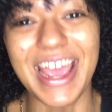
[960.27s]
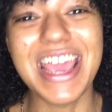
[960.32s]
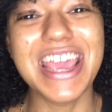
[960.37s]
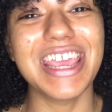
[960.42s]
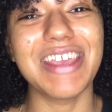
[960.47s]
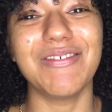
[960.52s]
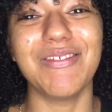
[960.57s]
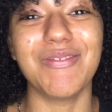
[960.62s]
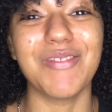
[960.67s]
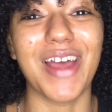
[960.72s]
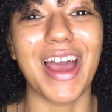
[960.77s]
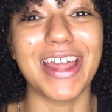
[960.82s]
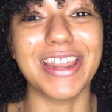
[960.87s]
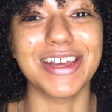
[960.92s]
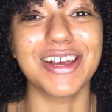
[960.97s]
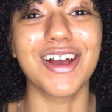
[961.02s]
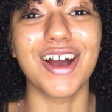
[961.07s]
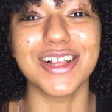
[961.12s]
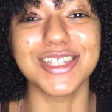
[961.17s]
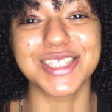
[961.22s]
You know, they had a
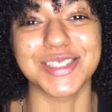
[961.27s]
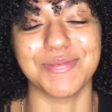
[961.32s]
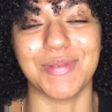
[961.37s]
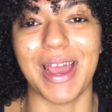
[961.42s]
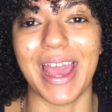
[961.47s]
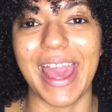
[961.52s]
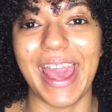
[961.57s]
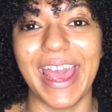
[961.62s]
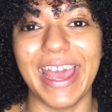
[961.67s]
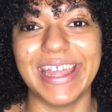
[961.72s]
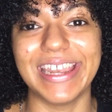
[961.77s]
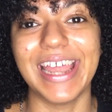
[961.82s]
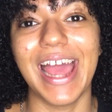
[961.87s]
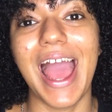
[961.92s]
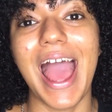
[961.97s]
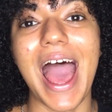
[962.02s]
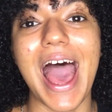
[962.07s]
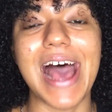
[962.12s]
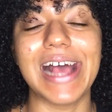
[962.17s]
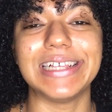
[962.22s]
gun to my head
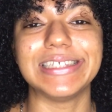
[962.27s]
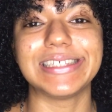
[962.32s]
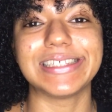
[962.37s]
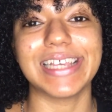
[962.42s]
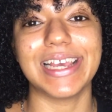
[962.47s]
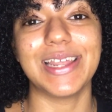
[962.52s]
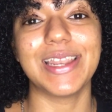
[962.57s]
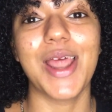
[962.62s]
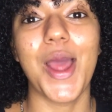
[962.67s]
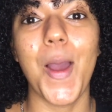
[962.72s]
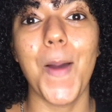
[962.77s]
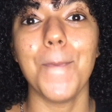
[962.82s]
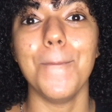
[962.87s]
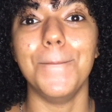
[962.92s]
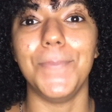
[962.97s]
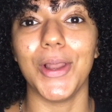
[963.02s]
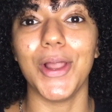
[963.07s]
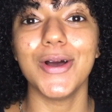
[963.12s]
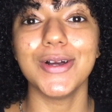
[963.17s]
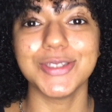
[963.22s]
and said
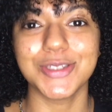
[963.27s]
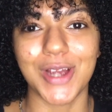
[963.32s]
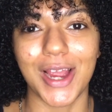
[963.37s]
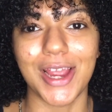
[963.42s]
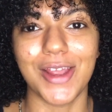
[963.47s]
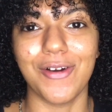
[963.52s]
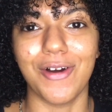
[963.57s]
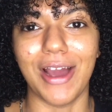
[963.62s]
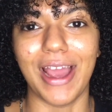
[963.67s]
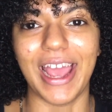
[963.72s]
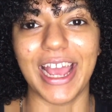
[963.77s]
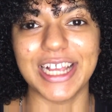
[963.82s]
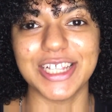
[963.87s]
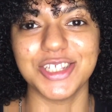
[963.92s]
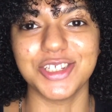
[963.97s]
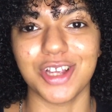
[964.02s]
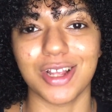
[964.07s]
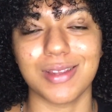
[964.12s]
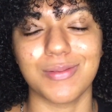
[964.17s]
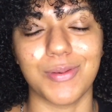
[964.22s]
blow dry your hair
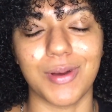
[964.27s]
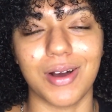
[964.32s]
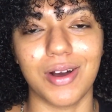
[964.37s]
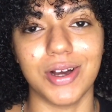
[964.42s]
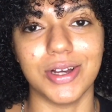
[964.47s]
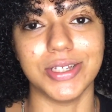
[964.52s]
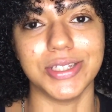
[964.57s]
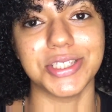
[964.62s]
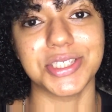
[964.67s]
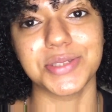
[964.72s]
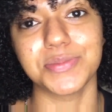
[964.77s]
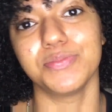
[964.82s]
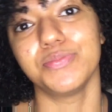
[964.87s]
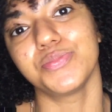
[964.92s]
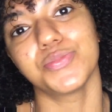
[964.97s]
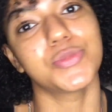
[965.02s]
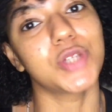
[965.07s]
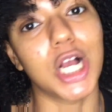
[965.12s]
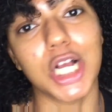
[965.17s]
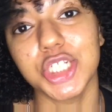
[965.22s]
just because.
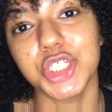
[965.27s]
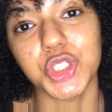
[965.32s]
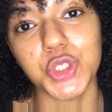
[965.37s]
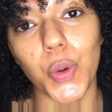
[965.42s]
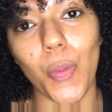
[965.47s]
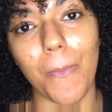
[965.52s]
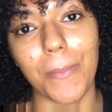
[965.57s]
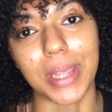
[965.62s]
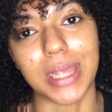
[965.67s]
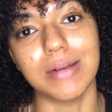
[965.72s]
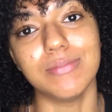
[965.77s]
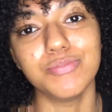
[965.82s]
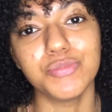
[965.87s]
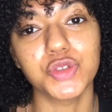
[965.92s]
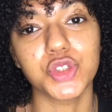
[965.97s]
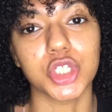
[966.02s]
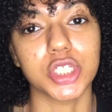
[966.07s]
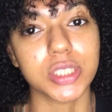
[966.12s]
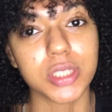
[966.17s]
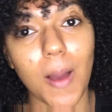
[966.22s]
Show me,
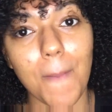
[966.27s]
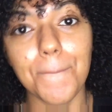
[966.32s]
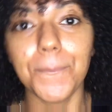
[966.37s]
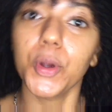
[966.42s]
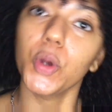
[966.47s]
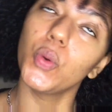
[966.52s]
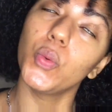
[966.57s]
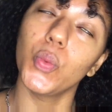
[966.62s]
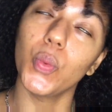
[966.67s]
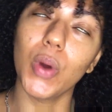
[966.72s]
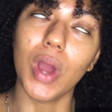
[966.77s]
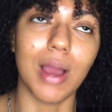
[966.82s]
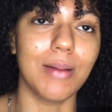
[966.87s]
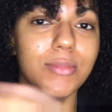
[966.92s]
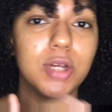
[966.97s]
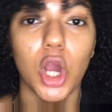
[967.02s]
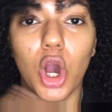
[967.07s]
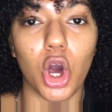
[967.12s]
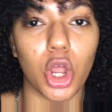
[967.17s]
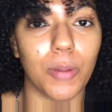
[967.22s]
just
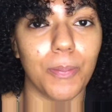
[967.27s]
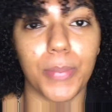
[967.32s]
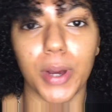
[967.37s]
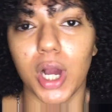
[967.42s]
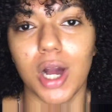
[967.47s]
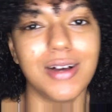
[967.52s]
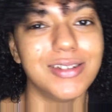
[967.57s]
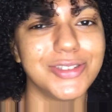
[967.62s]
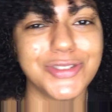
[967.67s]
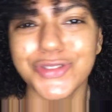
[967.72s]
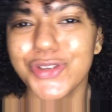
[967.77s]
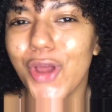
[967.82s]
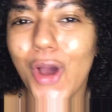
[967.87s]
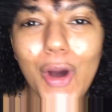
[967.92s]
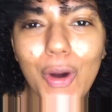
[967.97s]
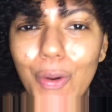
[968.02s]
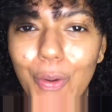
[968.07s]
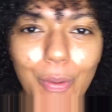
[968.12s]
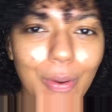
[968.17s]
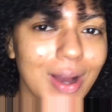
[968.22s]
gone. Because
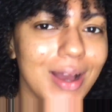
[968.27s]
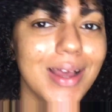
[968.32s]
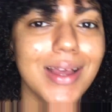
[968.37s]
no,